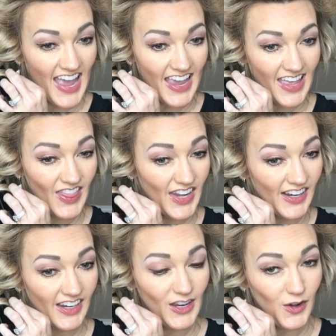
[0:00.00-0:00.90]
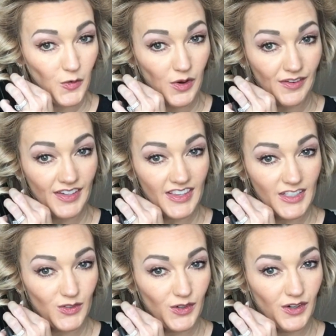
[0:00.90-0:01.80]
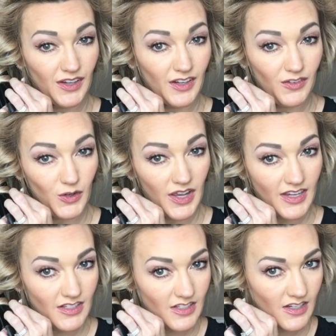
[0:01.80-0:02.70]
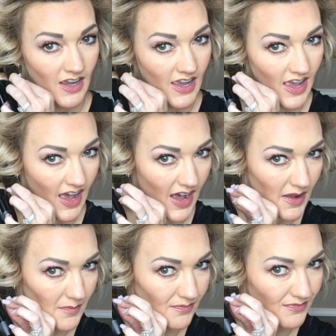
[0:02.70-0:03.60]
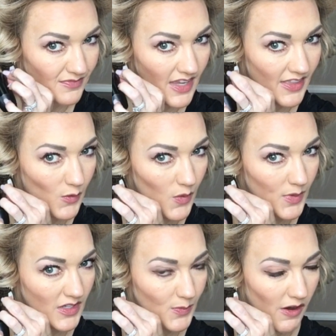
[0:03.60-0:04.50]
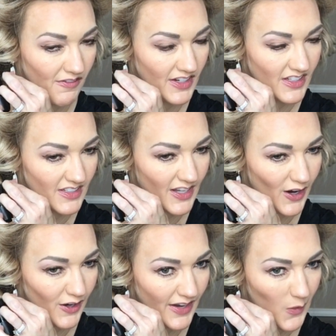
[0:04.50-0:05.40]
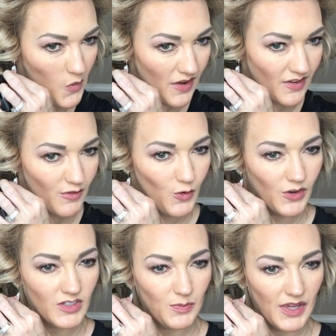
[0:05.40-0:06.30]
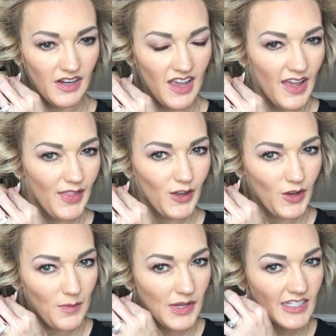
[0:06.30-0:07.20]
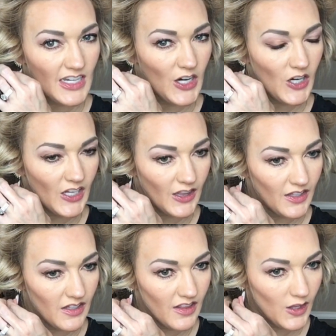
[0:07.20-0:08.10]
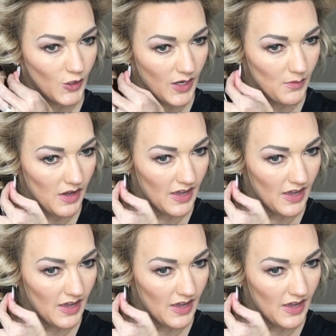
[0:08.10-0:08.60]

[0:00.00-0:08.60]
and then I can go to work like this in a few days. Now they won't be as perfect as they are day one, of course, but they'll get messier and they'll get